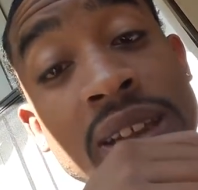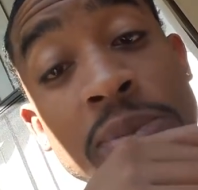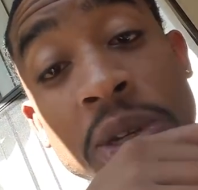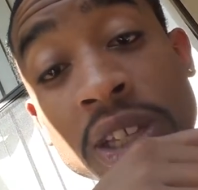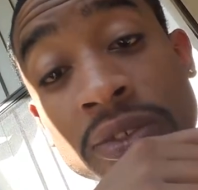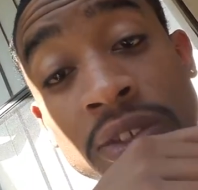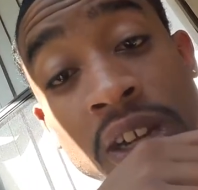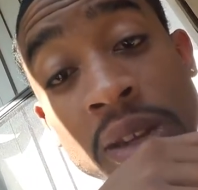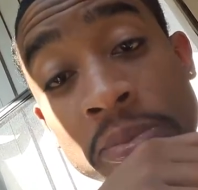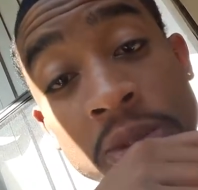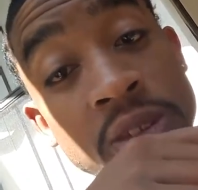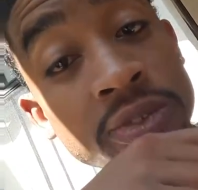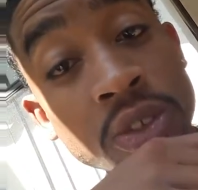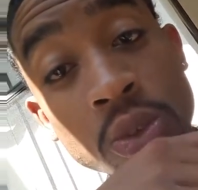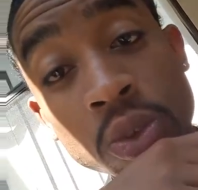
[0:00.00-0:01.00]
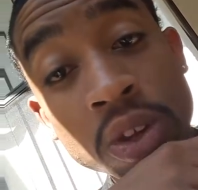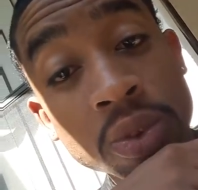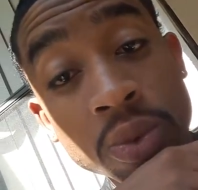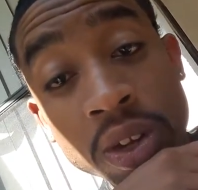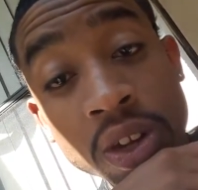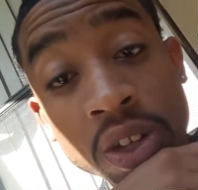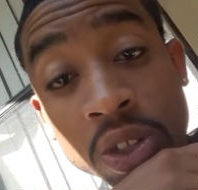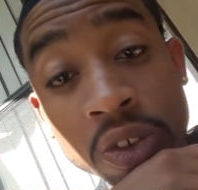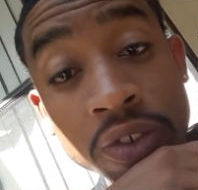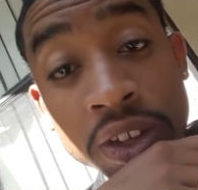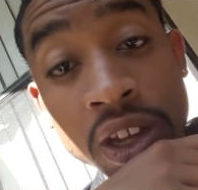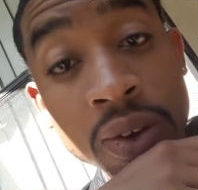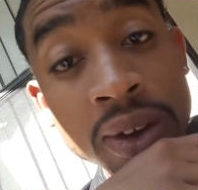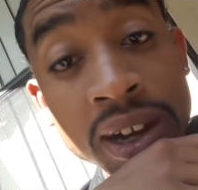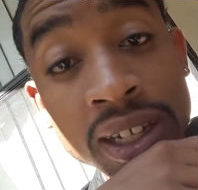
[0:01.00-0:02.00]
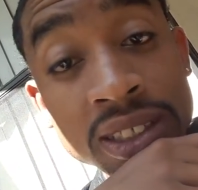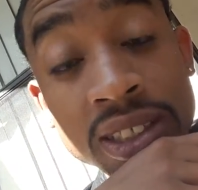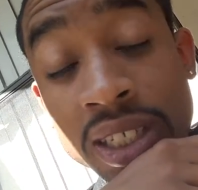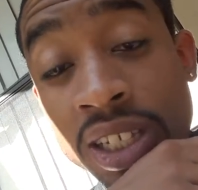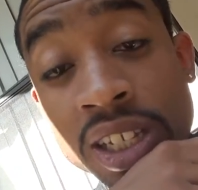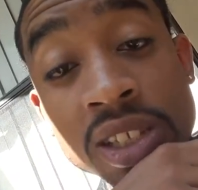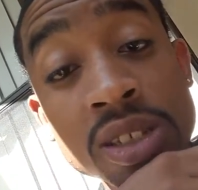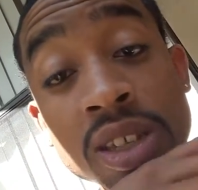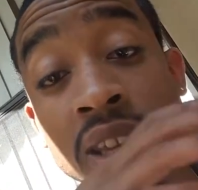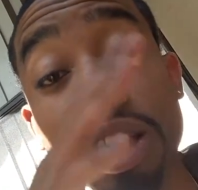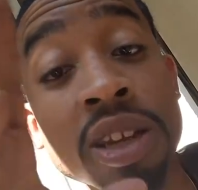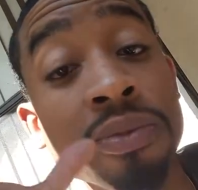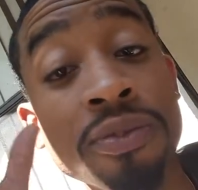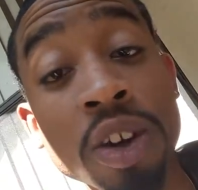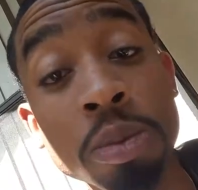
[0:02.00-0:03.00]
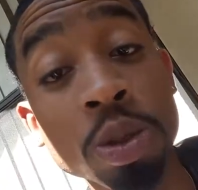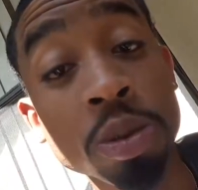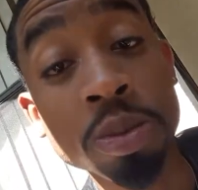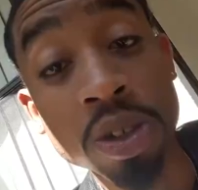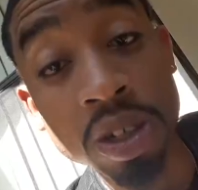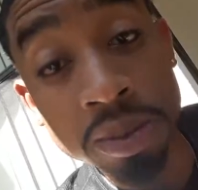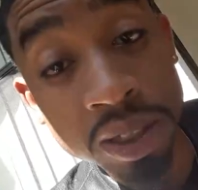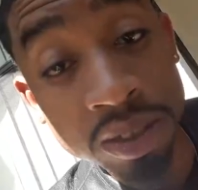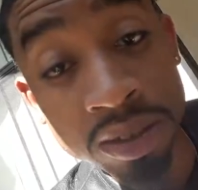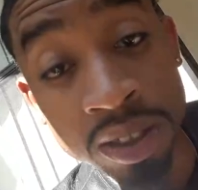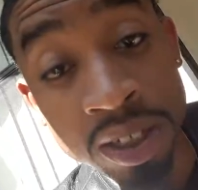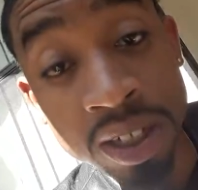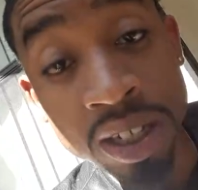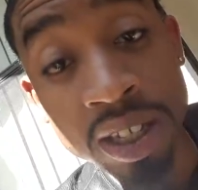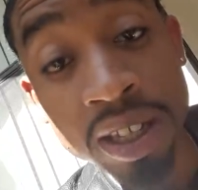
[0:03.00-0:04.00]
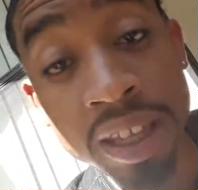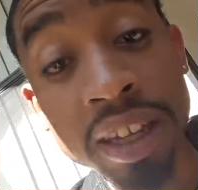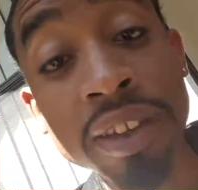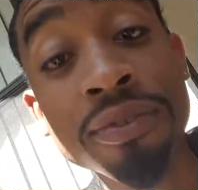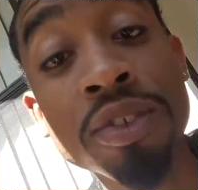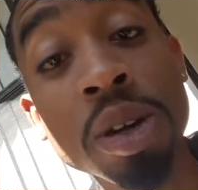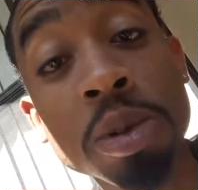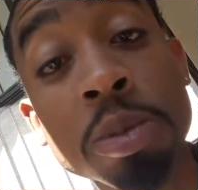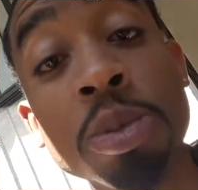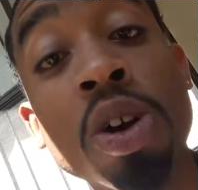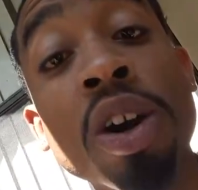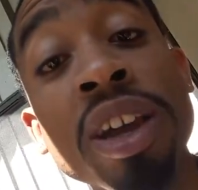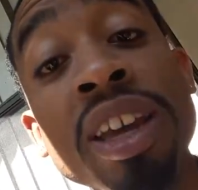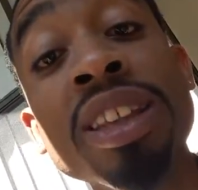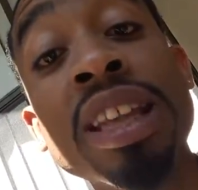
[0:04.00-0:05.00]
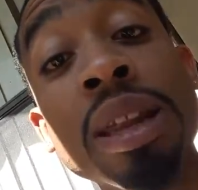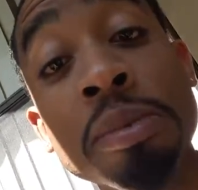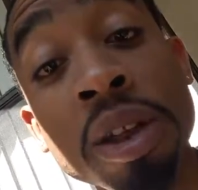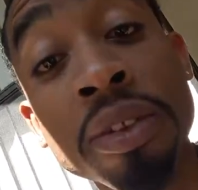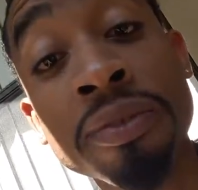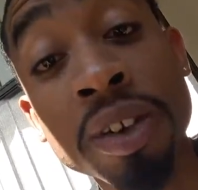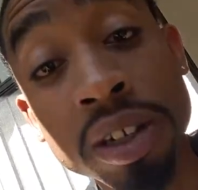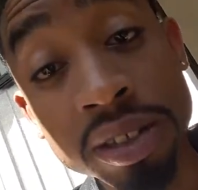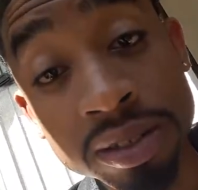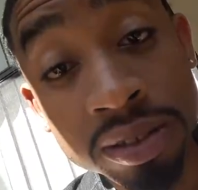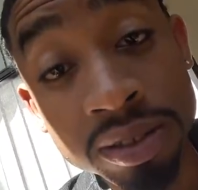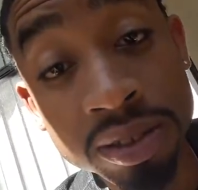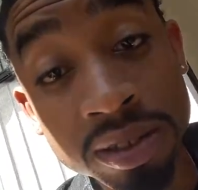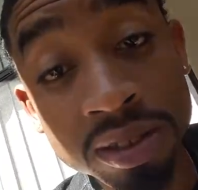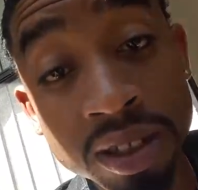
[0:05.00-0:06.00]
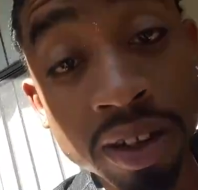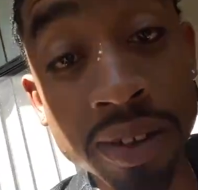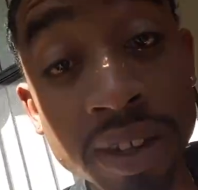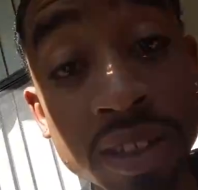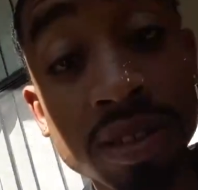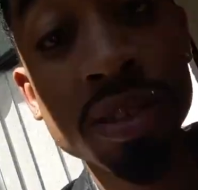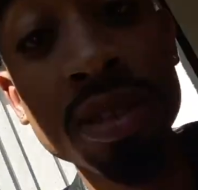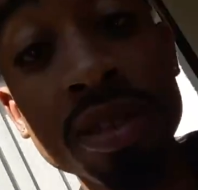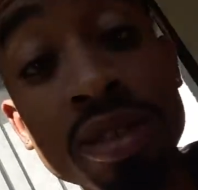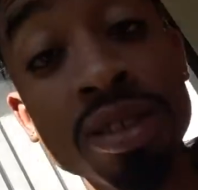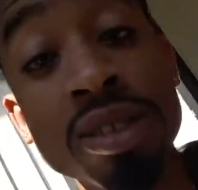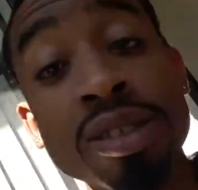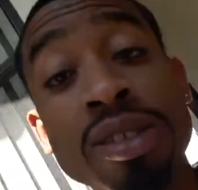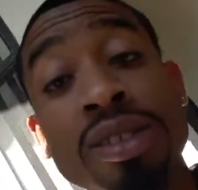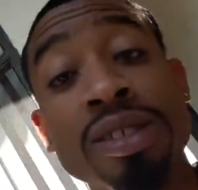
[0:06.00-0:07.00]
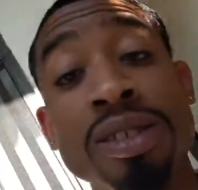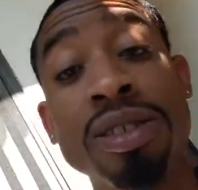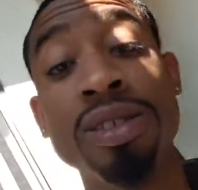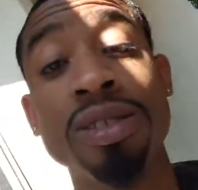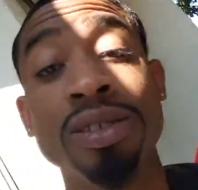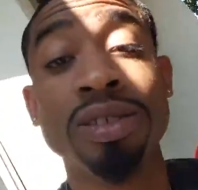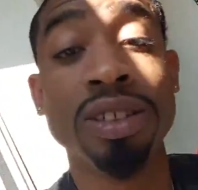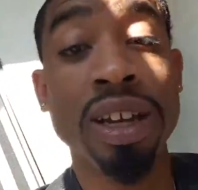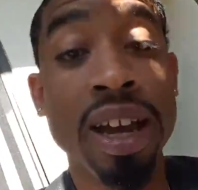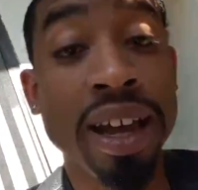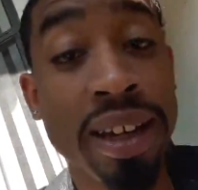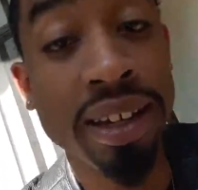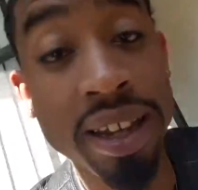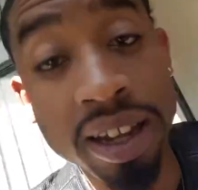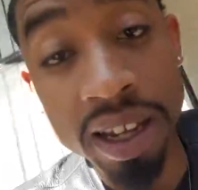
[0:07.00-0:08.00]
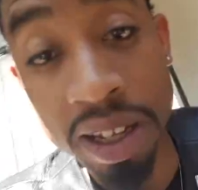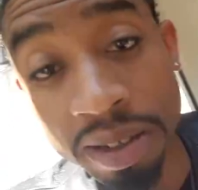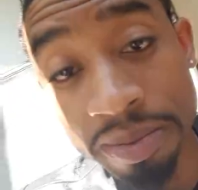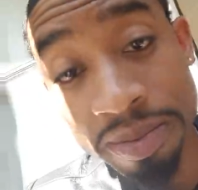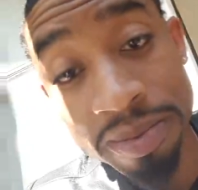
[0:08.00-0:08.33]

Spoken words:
let motherfucking Melvin Gordon run all over your ass. He can fumble the ball, bro. He can fumble the ball. Hit that motherfucker. All right. God damn.